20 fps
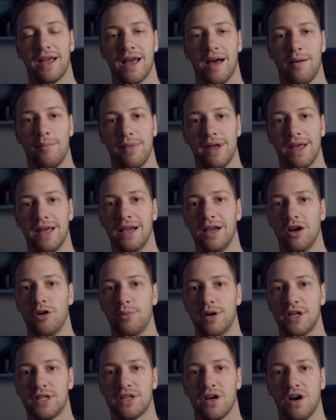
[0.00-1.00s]
can be a
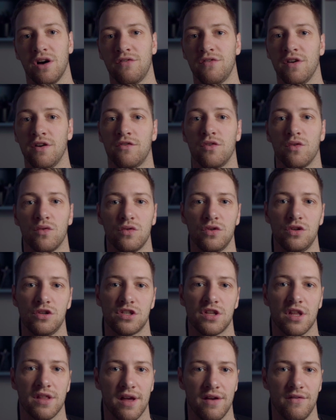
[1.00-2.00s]
little bit tough if you're not
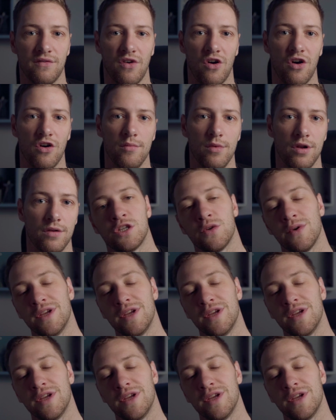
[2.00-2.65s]
used to that environment.